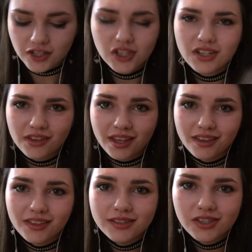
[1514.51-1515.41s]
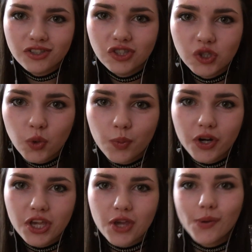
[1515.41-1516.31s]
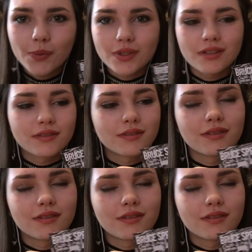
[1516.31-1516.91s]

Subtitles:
I just think this is super cute.